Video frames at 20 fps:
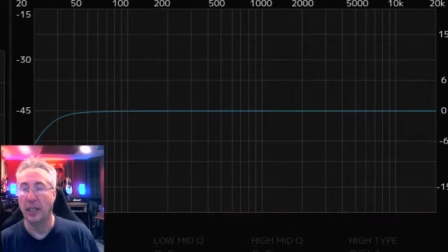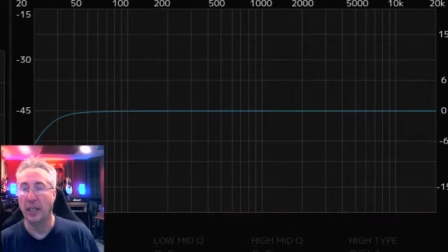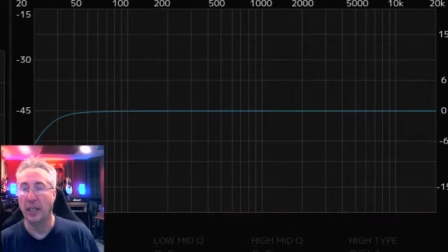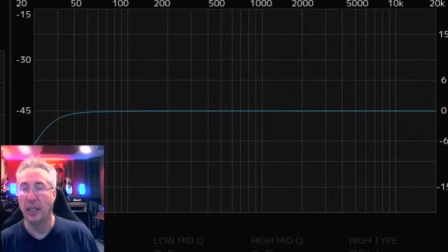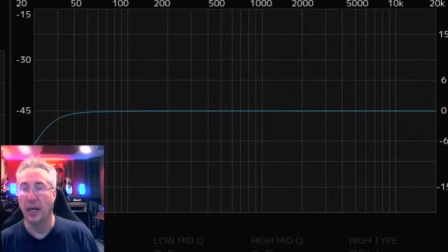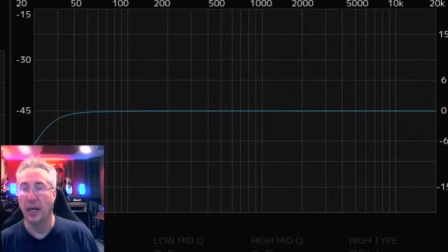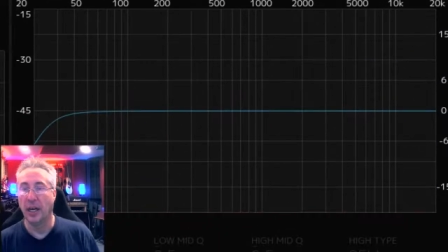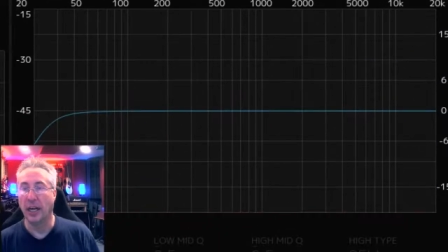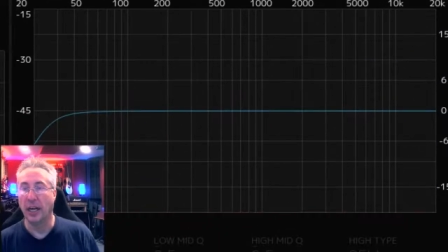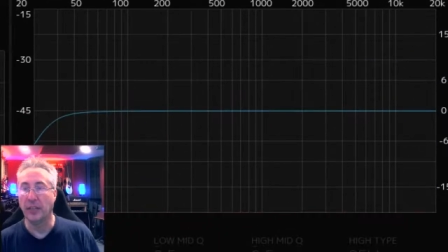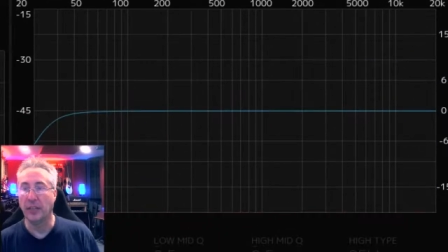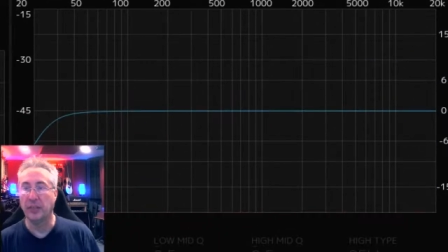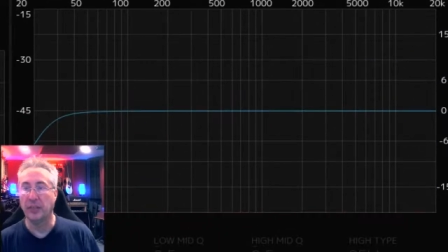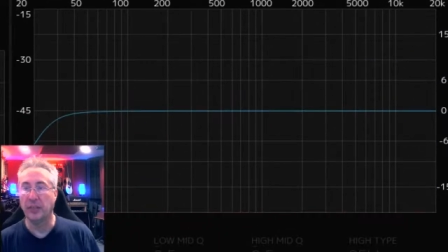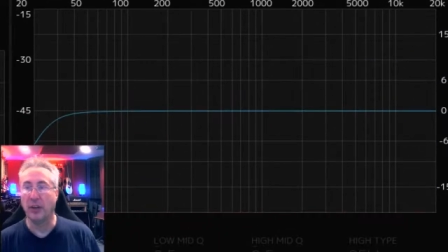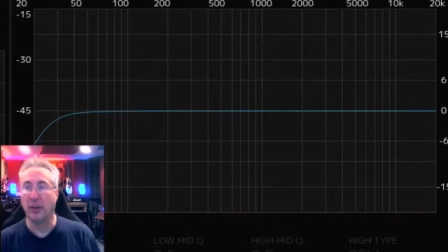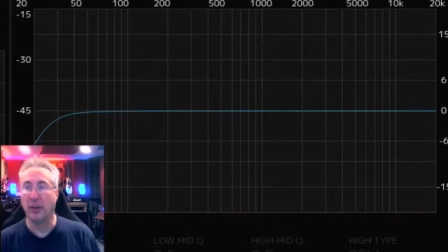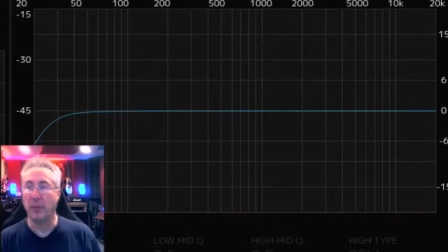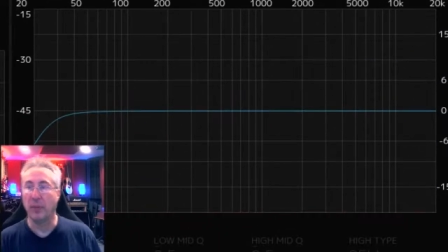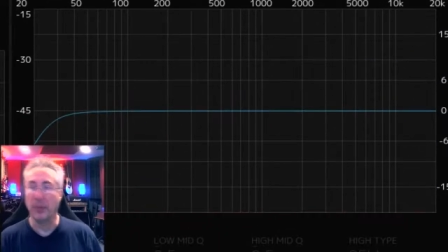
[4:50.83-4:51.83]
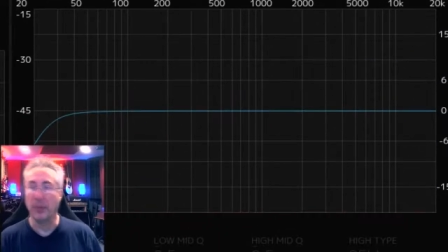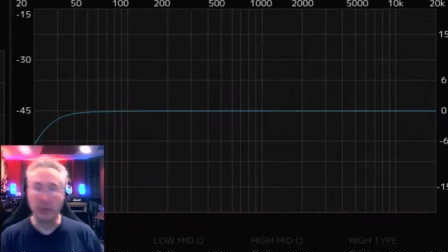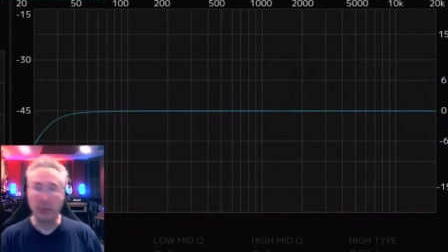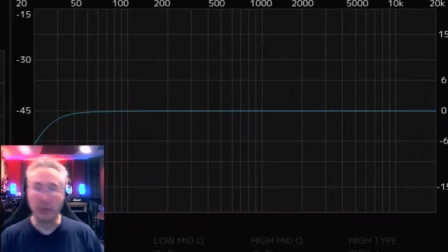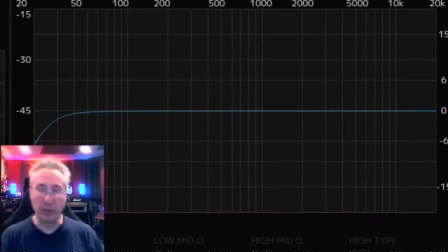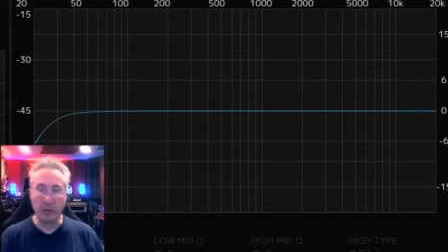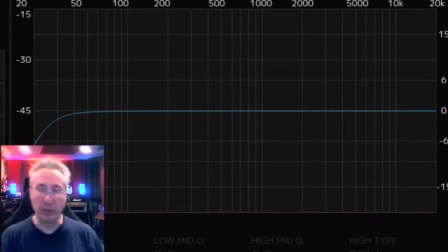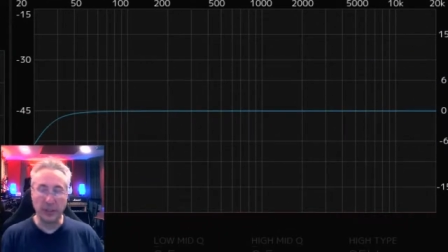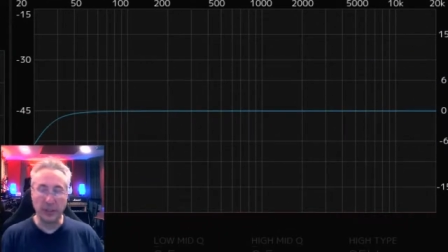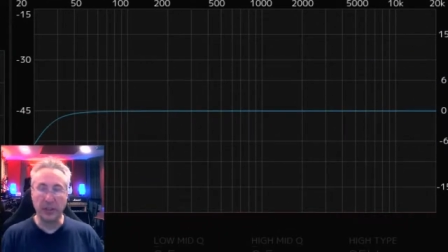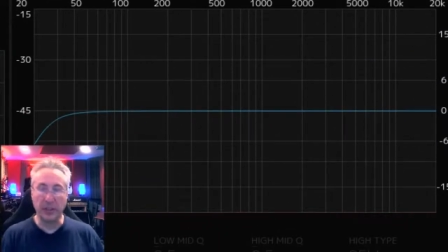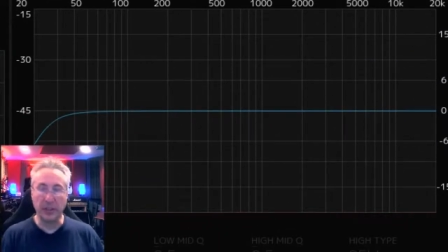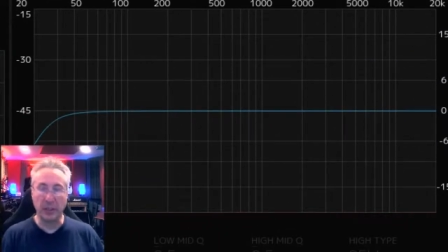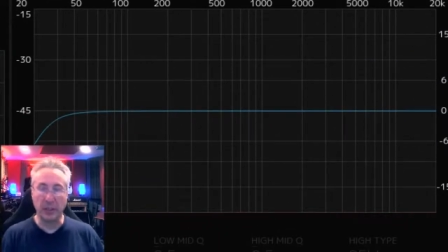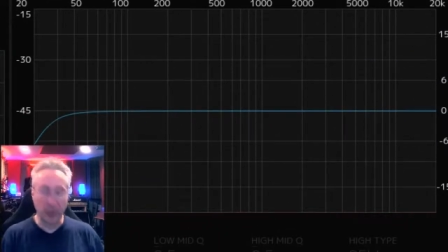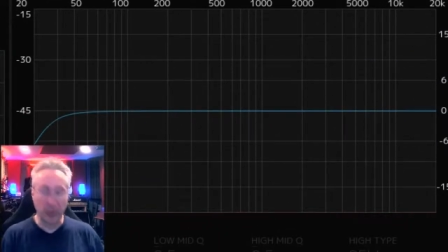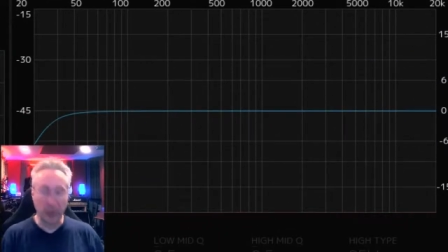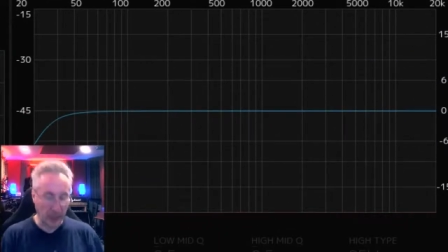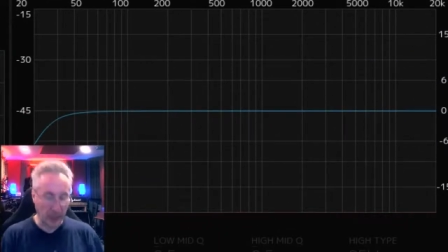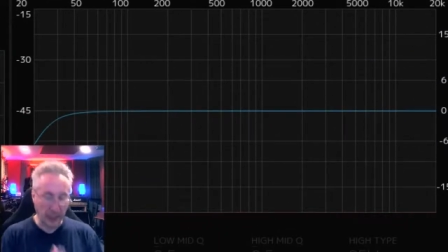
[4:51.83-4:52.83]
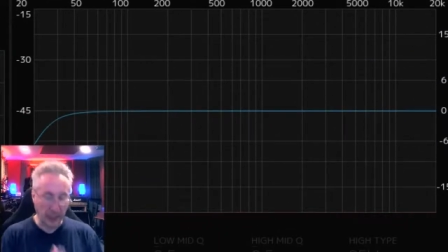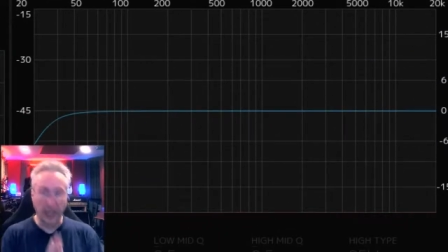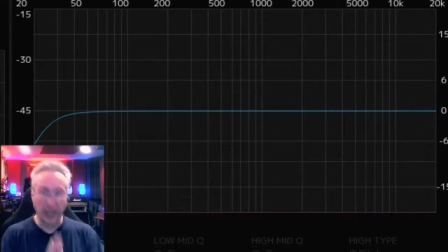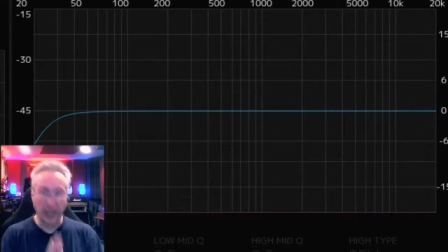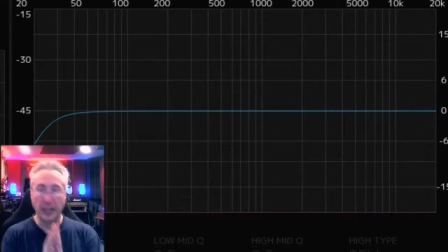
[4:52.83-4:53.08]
All right. So I'm going to run the same thing again.